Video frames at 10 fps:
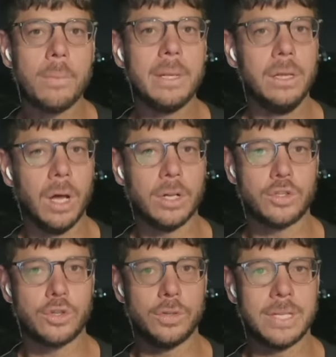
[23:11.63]
arming
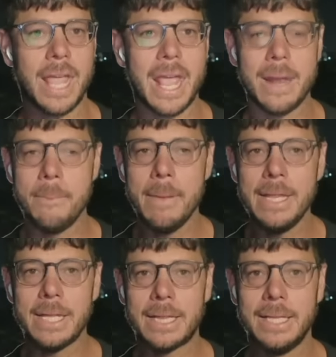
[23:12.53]
launchers and
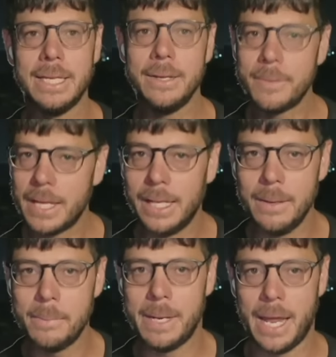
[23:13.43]
immediately
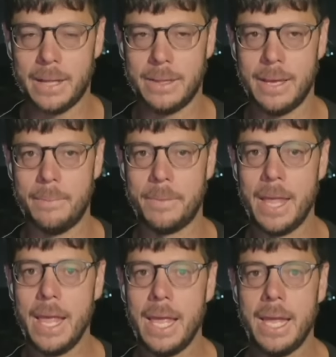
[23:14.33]
eliminated
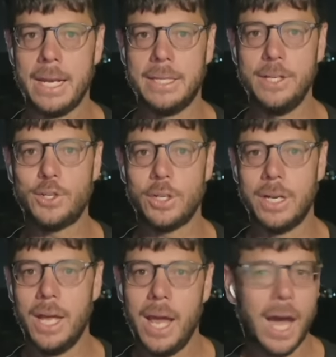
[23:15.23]
them. In
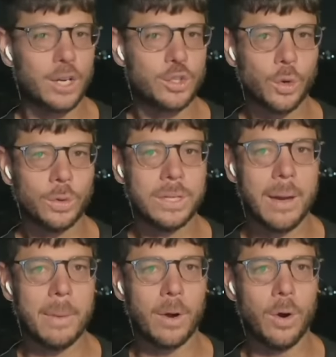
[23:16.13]
addition, a
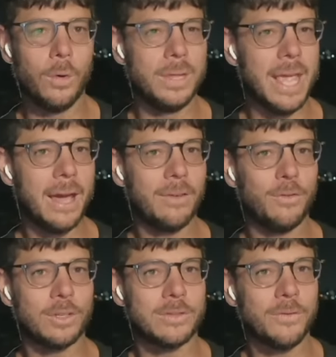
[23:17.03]
short time ago, the
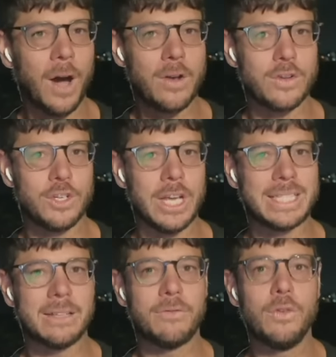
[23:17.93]
Air Force fighter
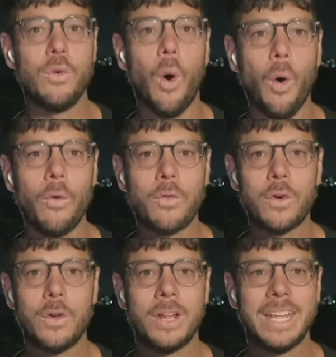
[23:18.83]
jets flew
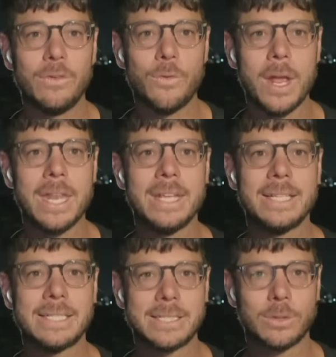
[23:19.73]
over
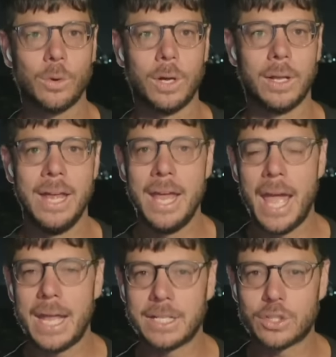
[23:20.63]
Iranian soil
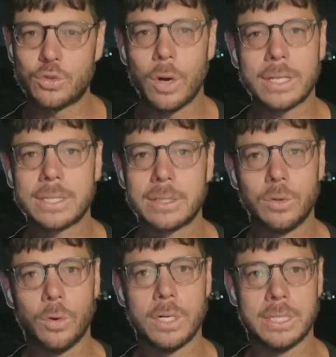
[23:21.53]
and struck
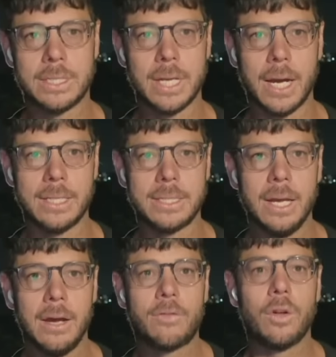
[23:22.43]
storage
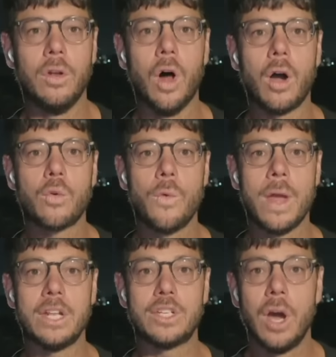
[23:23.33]
sites for
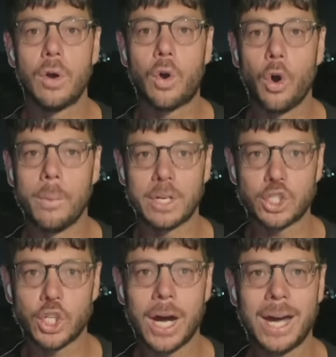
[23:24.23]
long-range
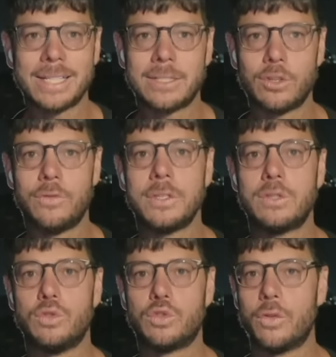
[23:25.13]
Khormashkar
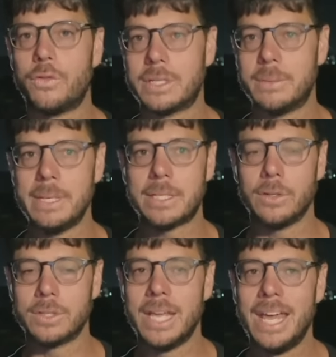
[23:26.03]
surface-to-surface
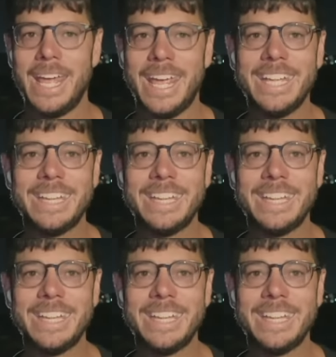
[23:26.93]
missiles